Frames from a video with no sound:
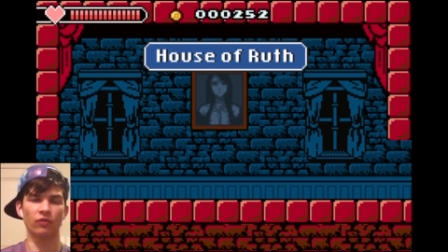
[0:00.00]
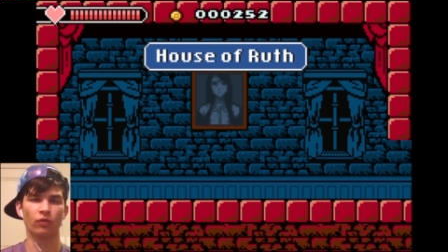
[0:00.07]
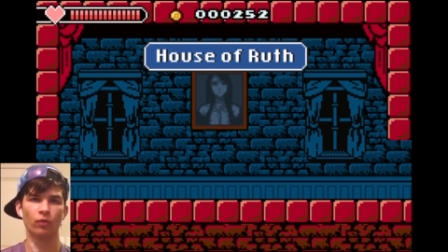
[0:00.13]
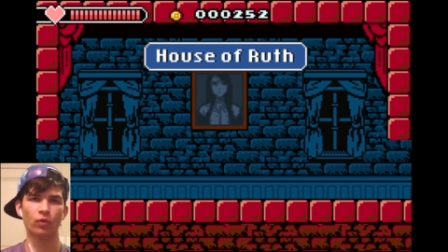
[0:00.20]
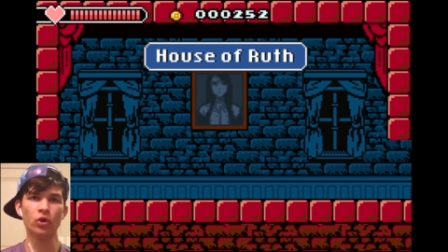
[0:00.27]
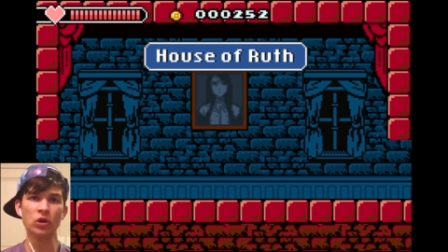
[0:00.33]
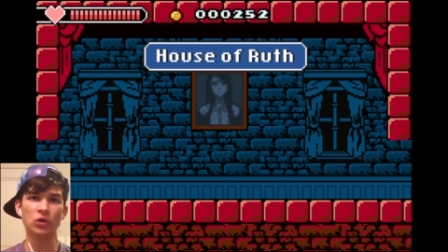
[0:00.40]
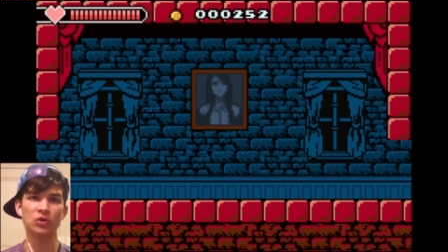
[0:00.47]
of
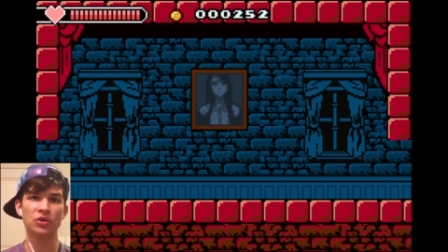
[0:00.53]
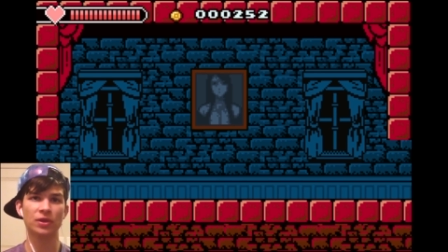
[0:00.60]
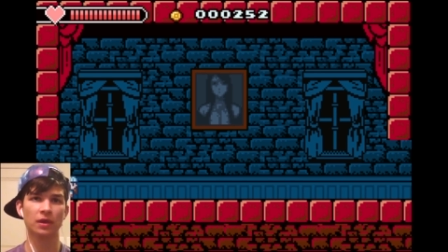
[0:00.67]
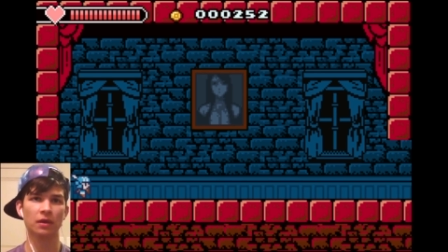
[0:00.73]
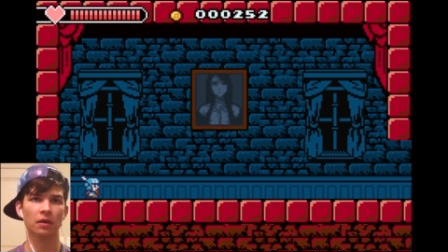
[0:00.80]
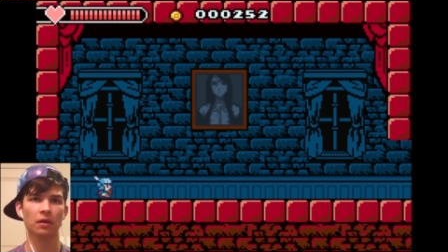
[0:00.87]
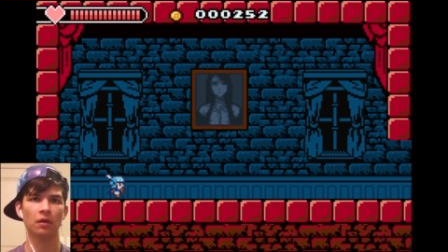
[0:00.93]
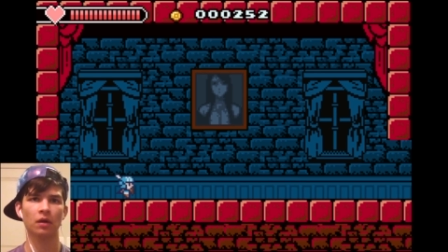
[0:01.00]
Ruth?
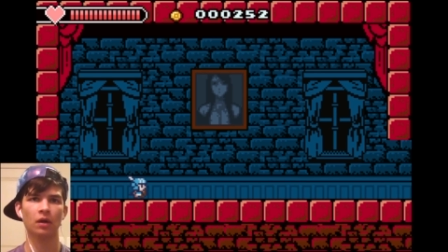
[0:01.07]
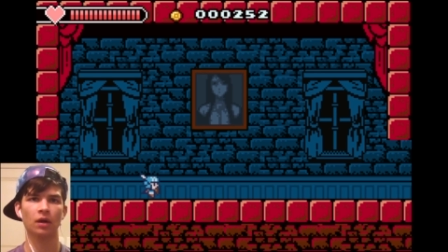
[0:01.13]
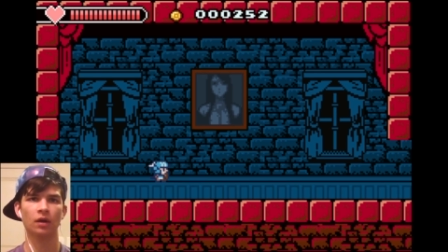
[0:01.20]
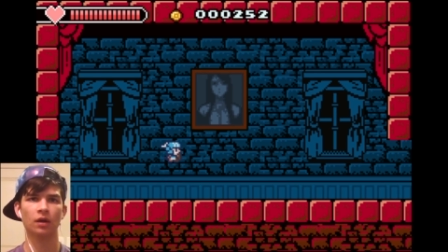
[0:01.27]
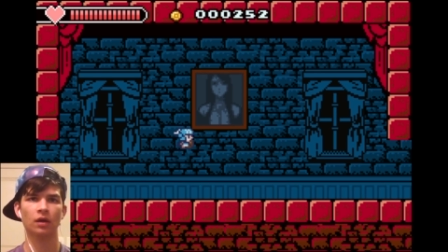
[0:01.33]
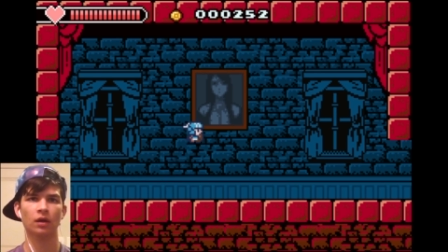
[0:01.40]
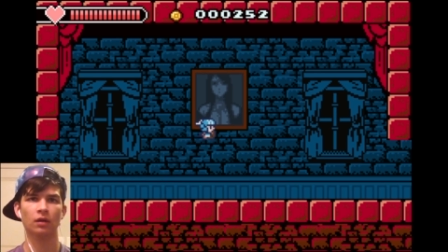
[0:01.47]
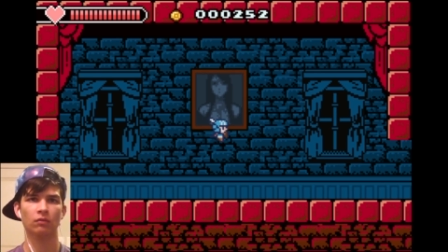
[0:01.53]

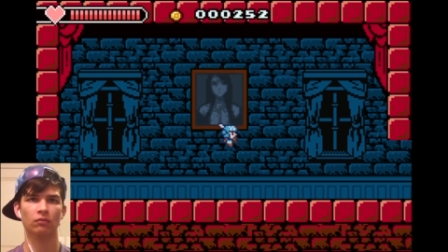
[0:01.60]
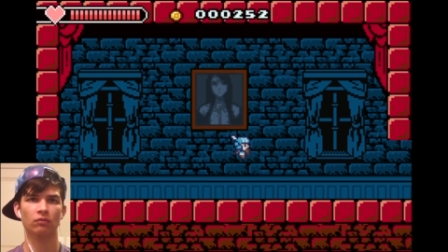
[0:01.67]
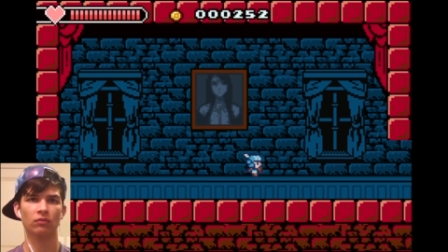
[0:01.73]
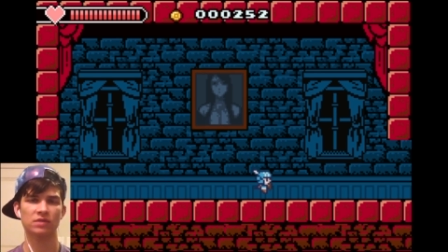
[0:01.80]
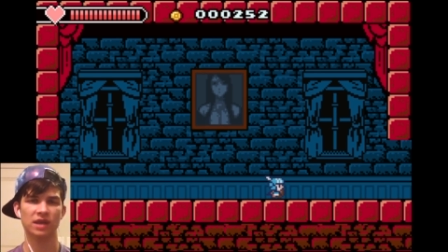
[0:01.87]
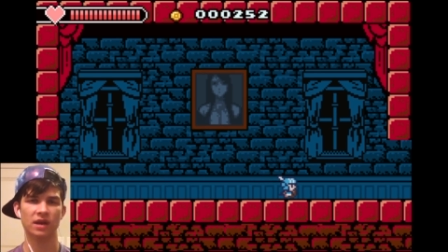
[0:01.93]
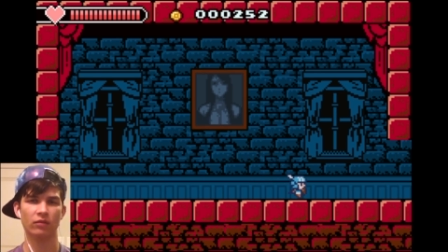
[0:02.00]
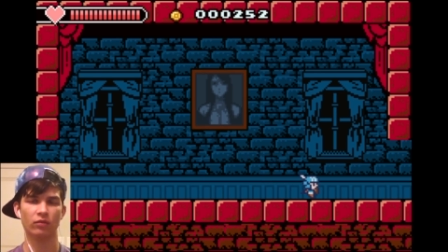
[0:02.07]

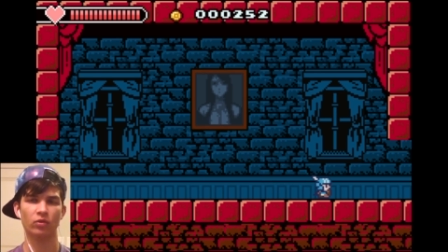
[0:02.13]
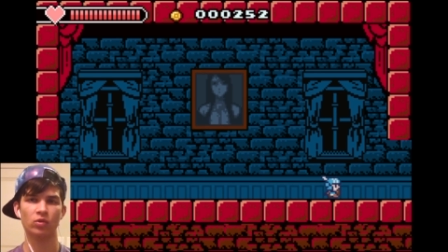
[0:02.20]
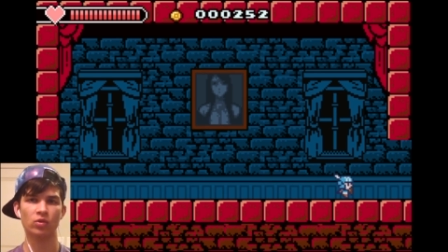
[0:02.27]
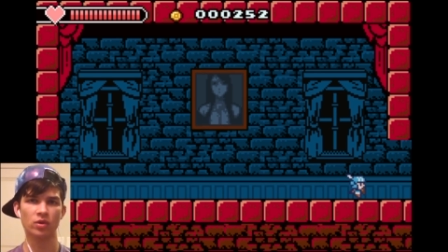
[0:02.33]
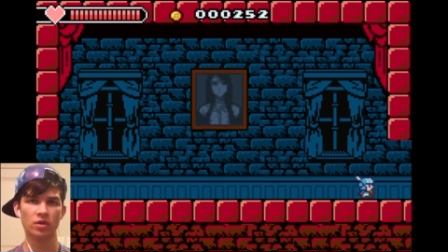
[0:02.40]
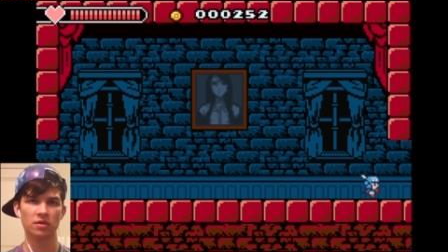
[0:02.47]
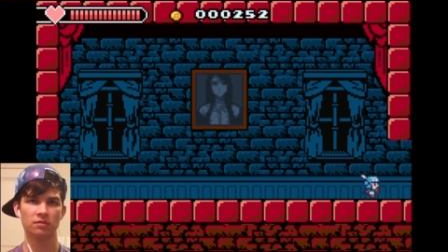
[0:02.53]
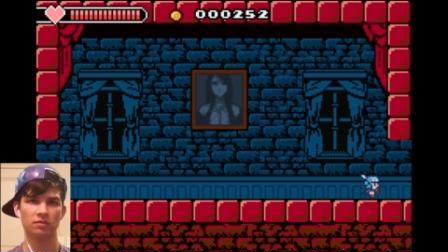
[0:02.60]
Is that
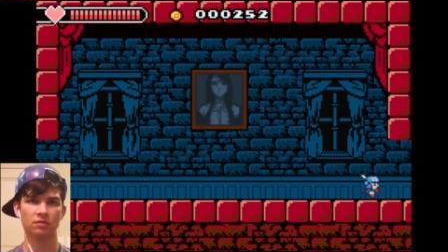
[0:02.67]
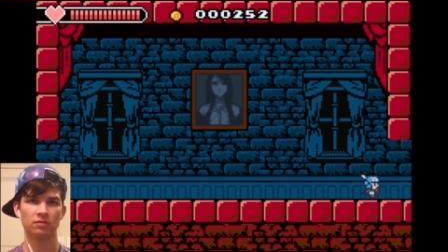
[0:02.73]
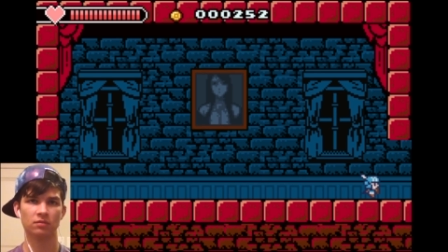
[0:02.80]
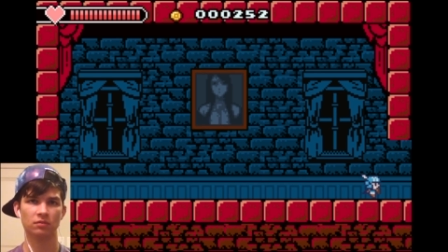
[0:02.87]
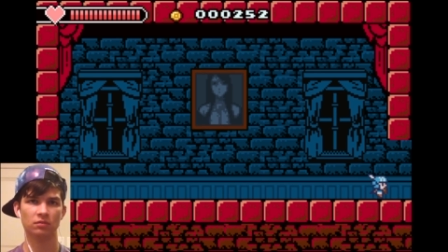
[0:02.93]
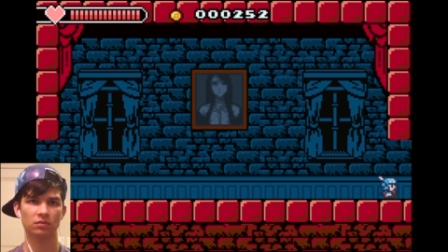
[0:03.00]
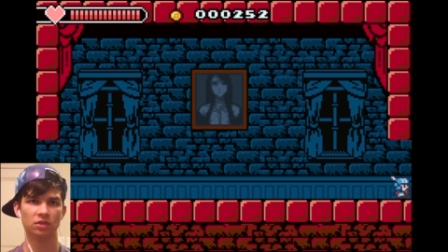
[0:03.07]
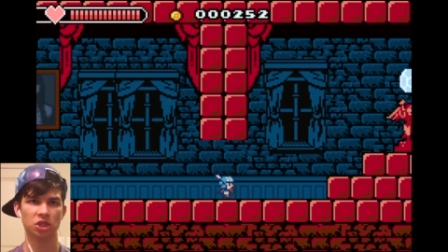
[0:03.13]
Ruth?
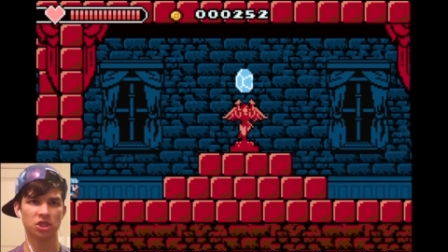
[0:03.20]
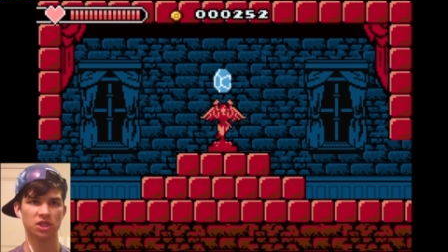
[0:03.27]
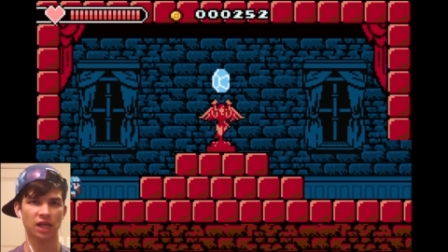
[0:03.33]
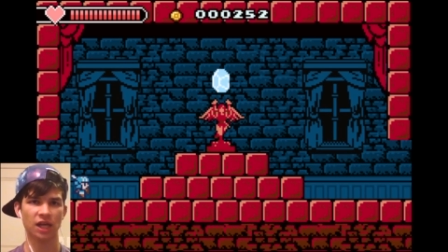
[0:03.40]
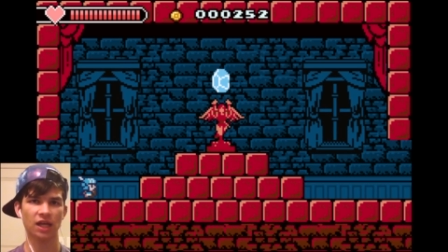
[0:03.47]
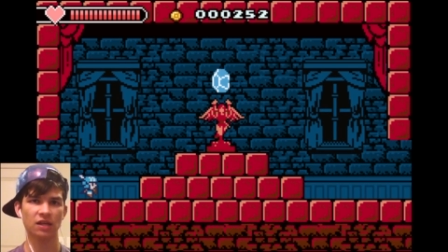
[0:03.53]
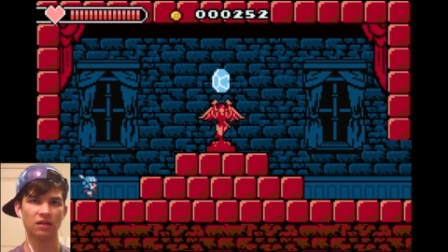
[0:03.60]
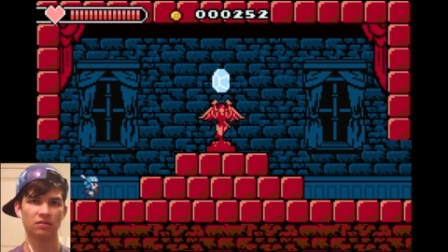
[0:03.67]
Is she
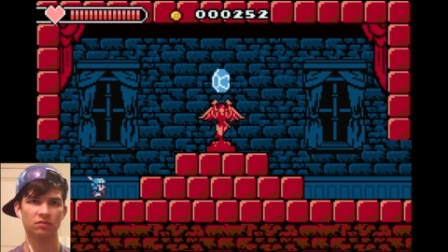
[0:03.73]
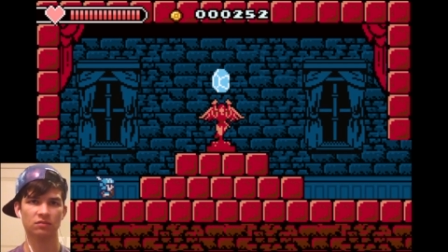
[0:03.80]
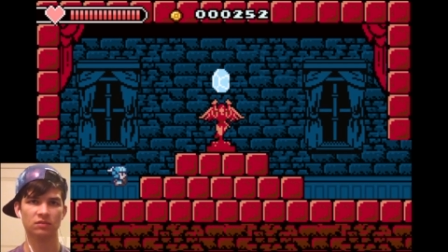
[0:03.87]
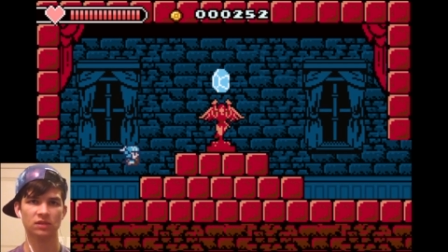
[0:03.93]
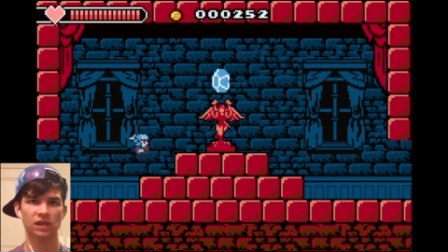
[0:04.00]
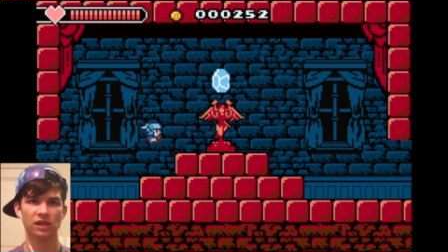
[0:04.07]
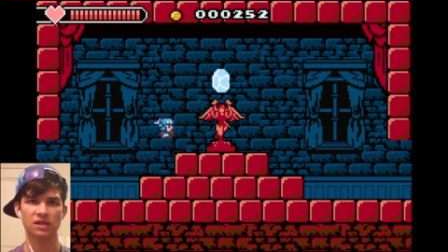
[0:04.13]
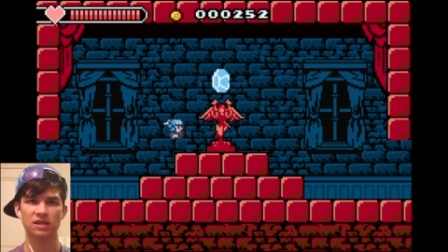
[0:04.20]
dead?
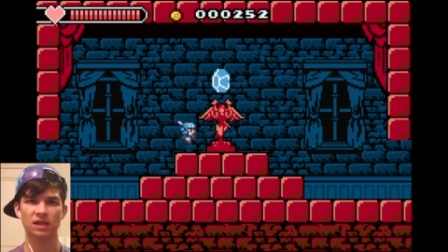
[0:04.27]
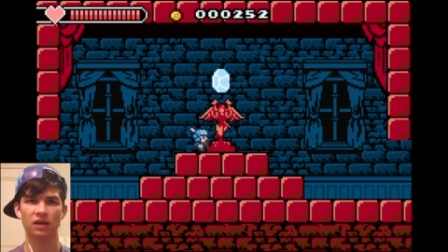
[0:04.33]
Kind of